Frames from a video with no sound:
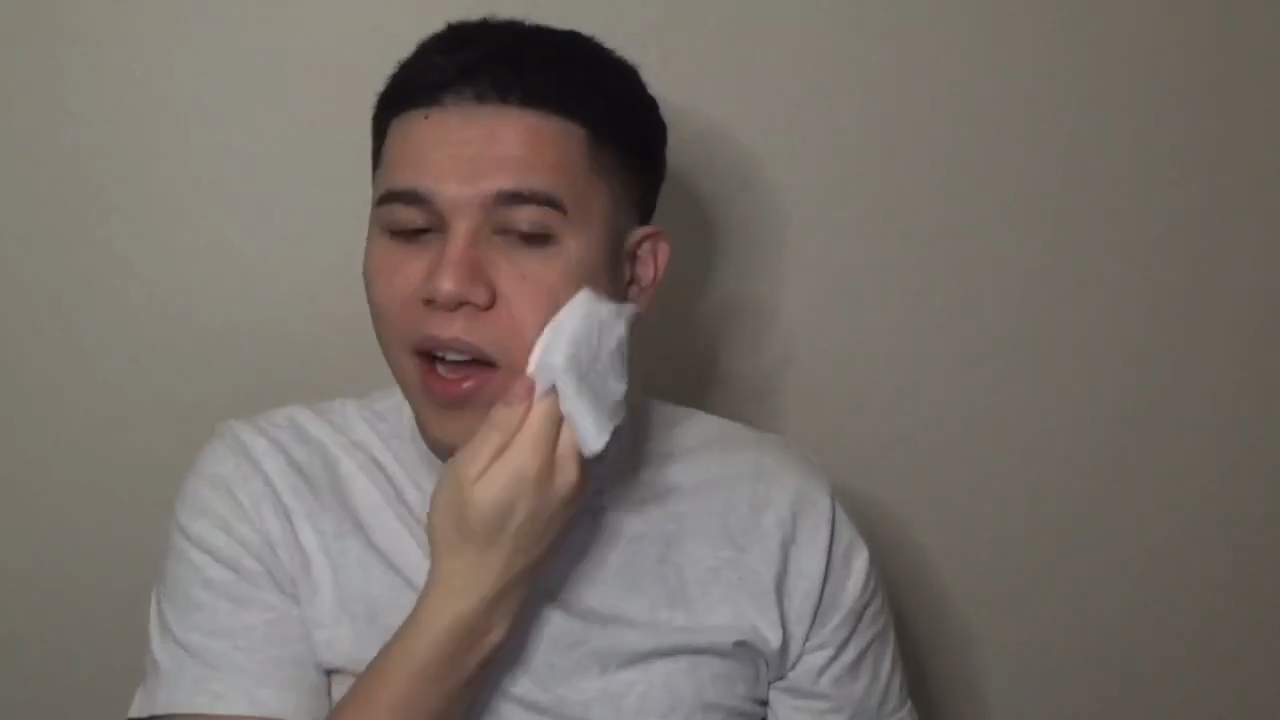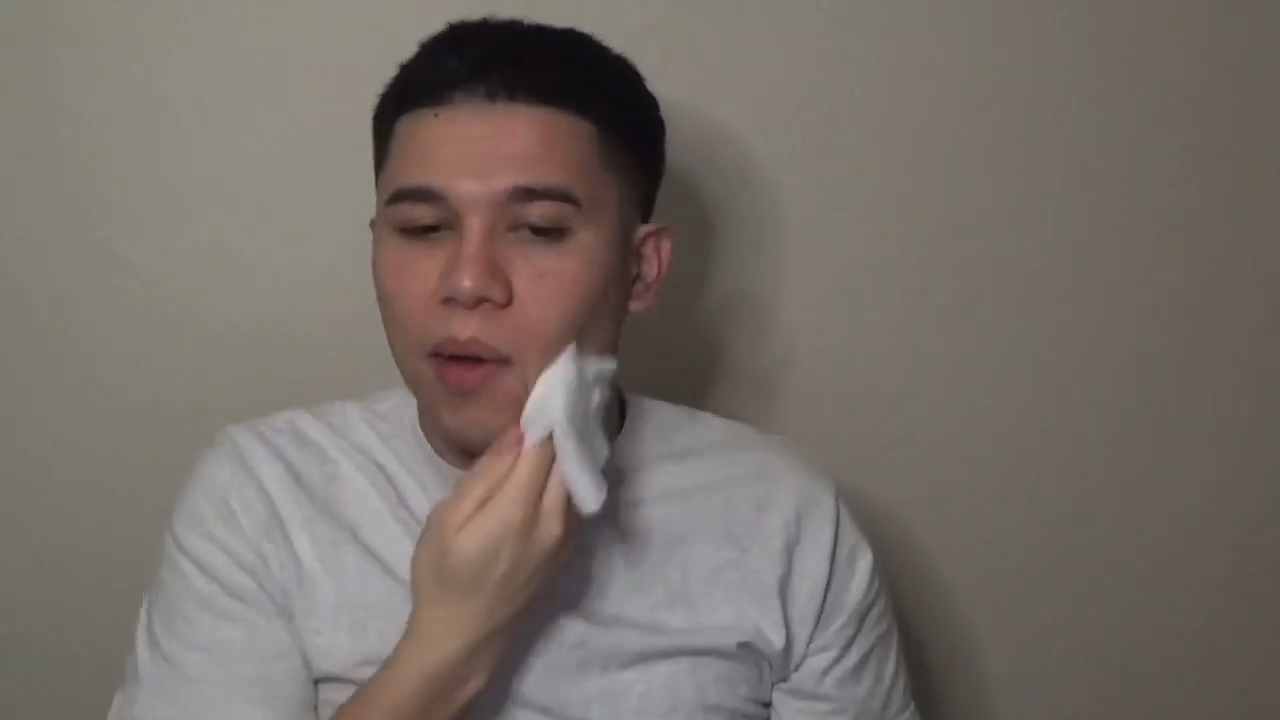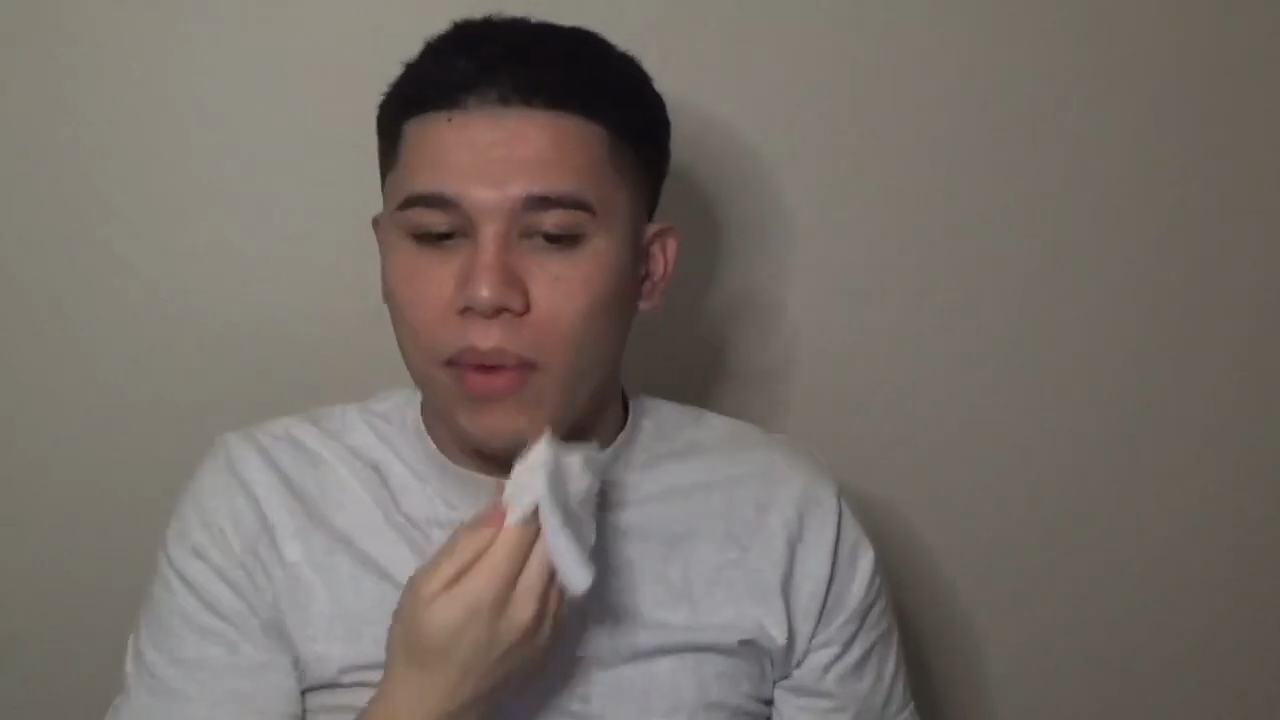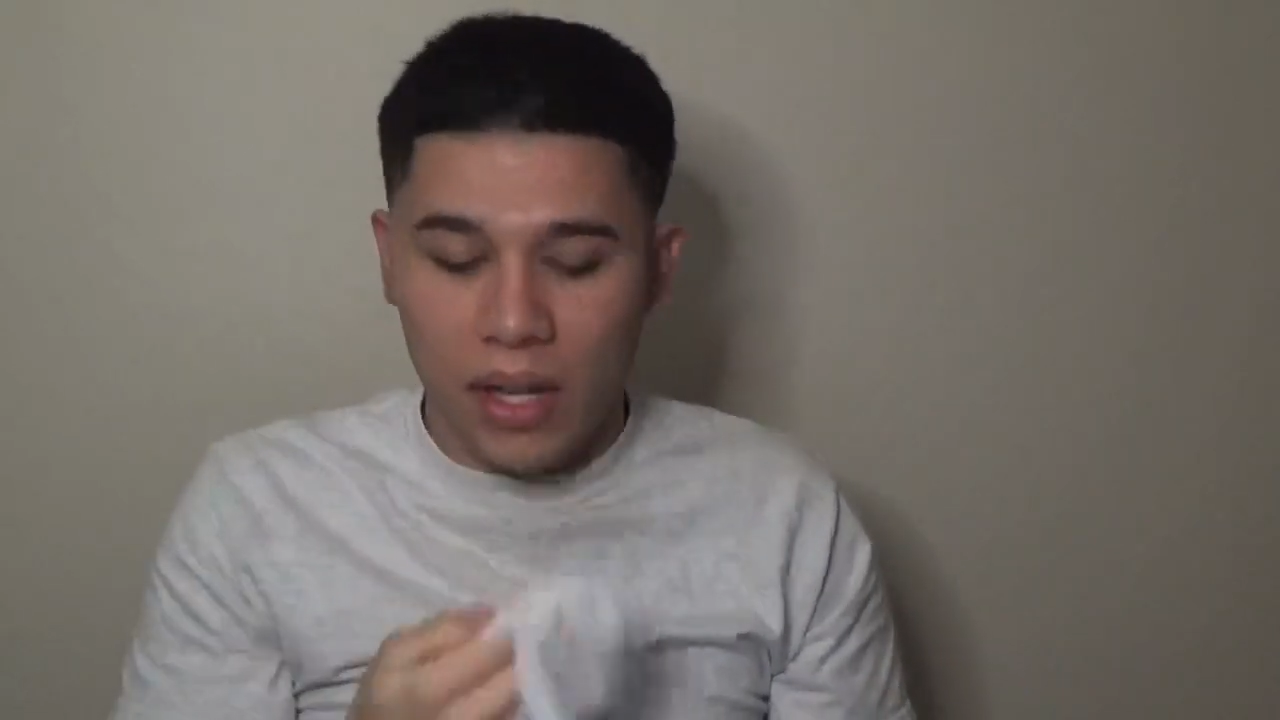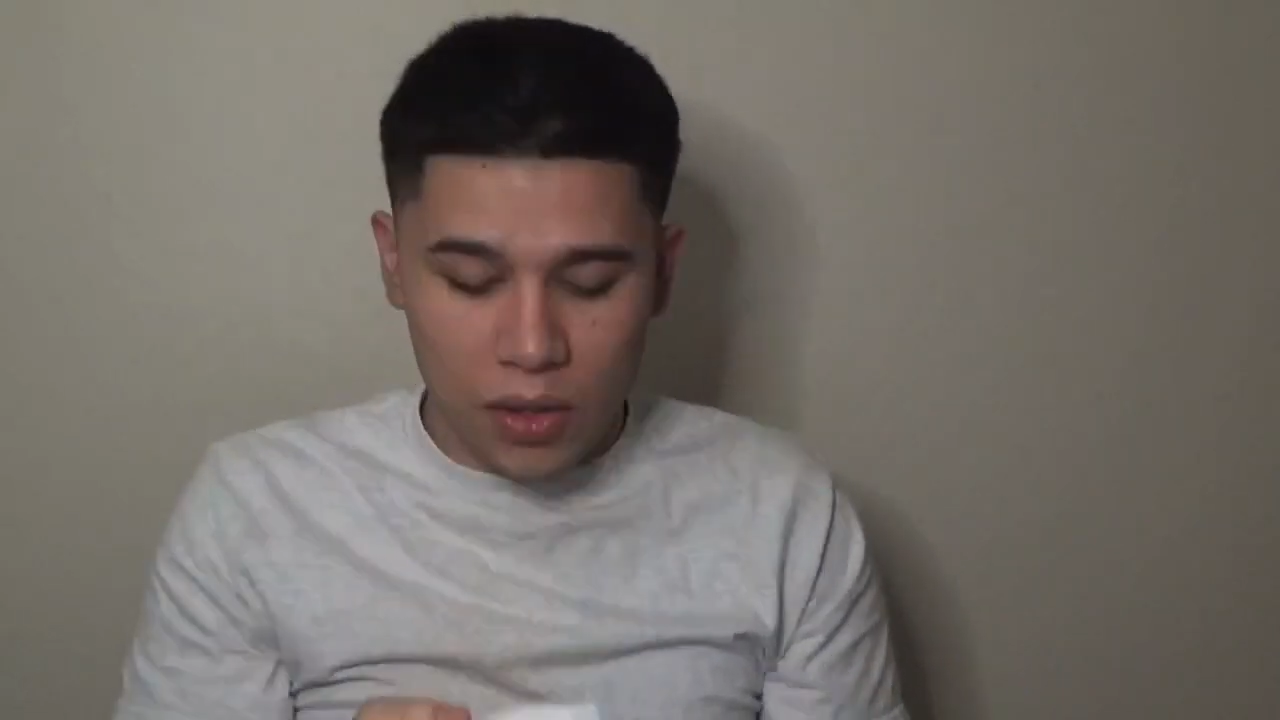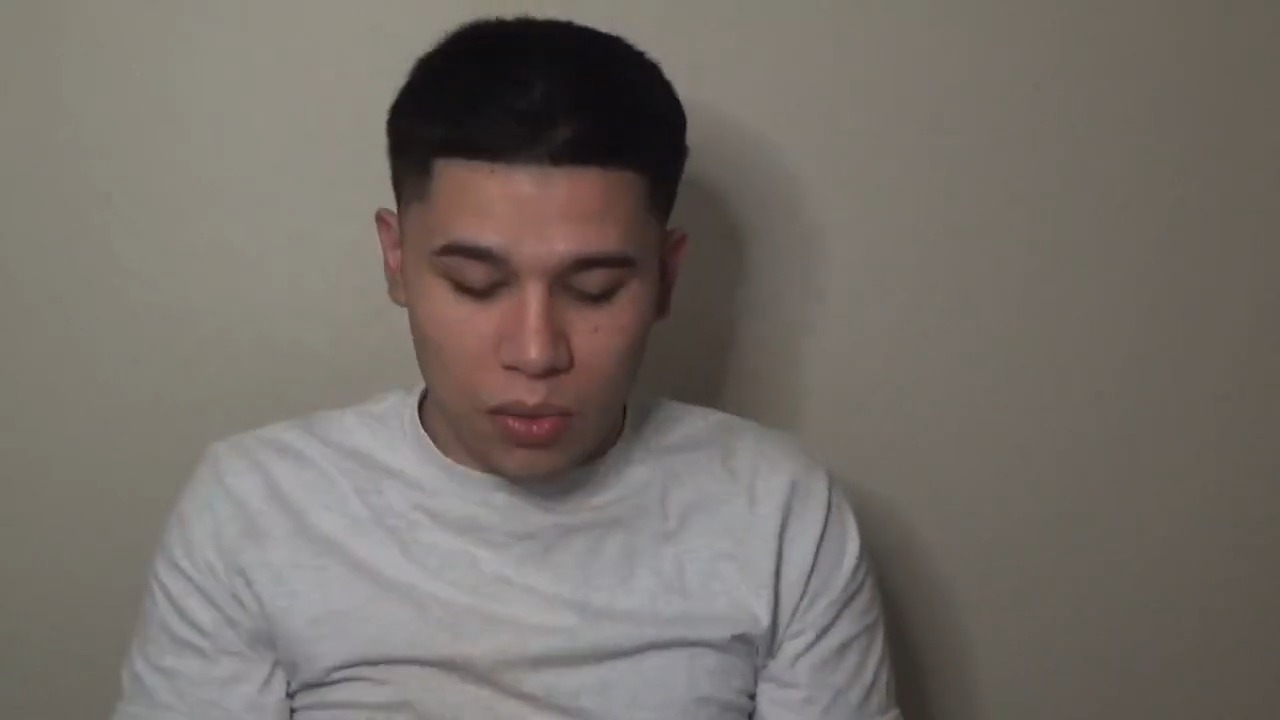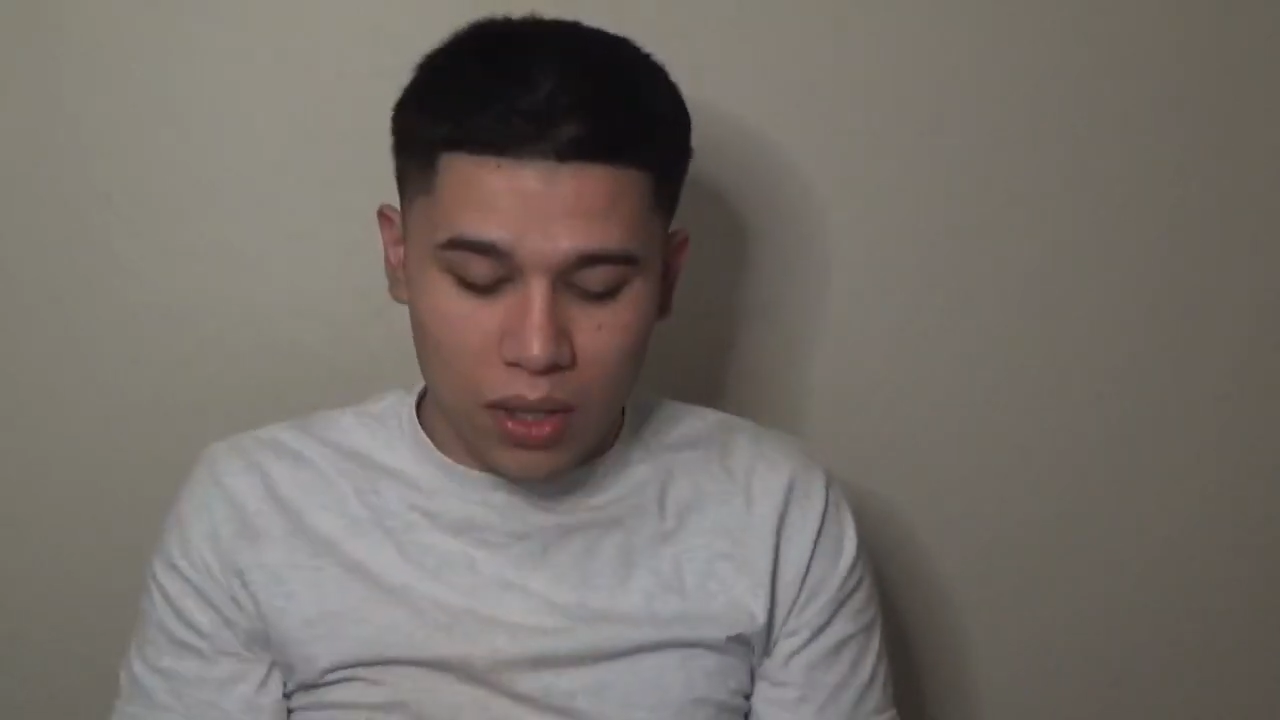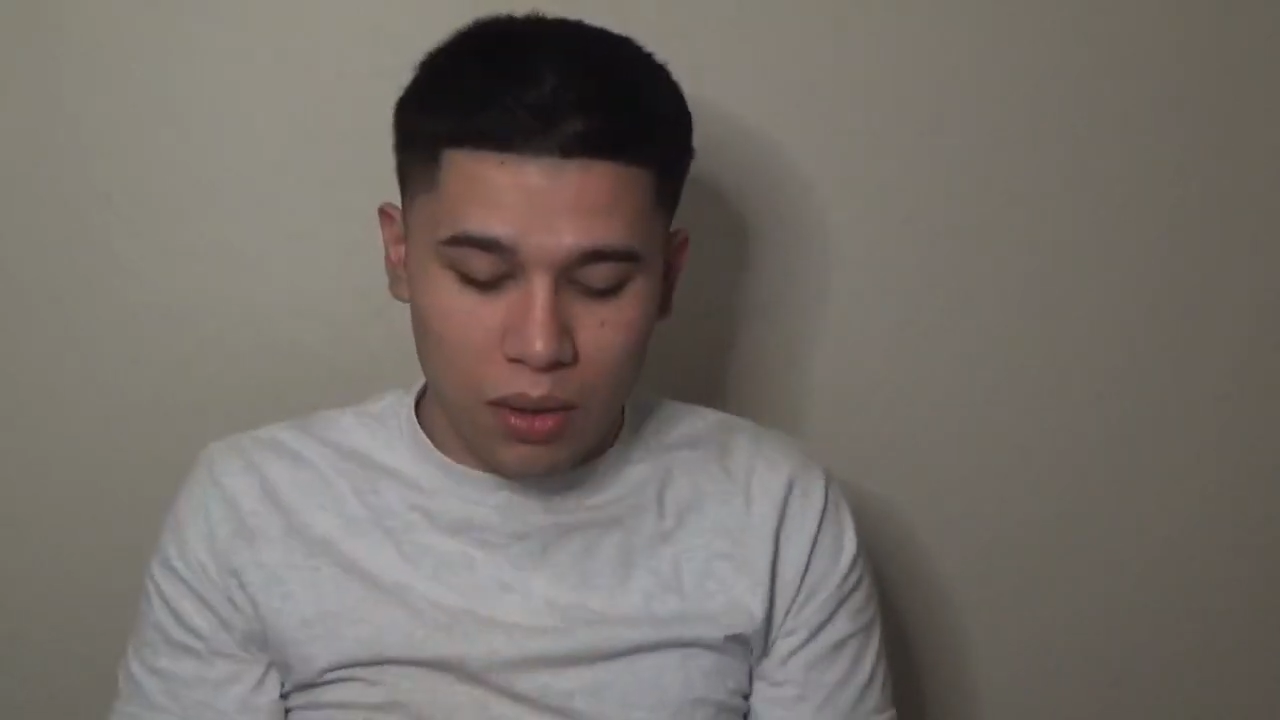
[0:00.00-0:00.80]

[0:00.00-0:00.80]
It is really,